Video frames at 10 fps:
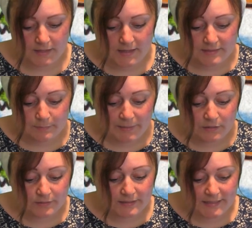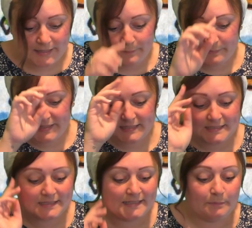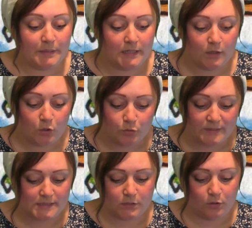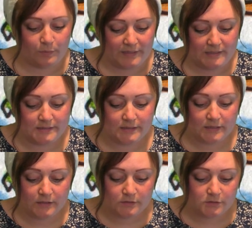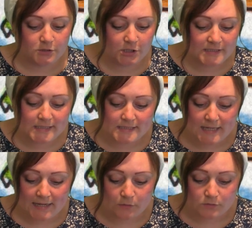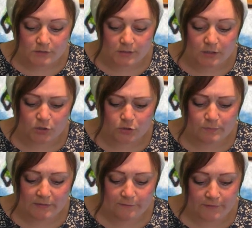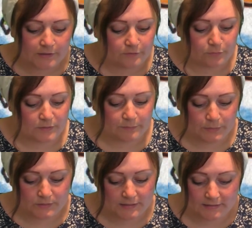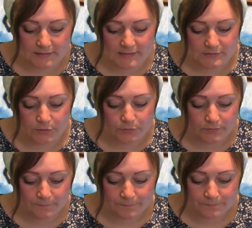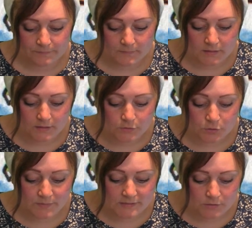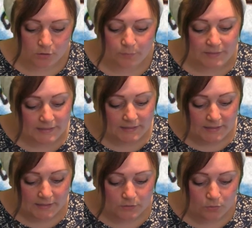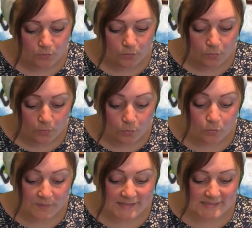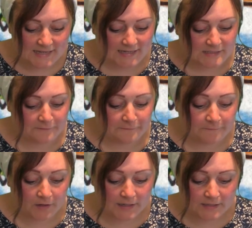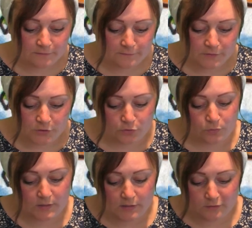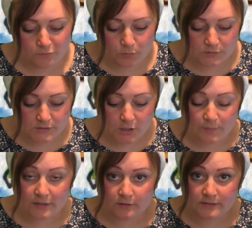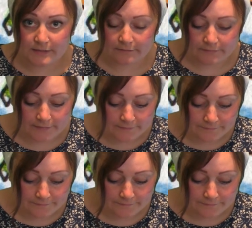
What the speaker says: The balcony immediately below Mr. Hoppy's jutted out a good bit further from the building than his own. So Mr. Hoppy had always had a fine view of what was going on down there.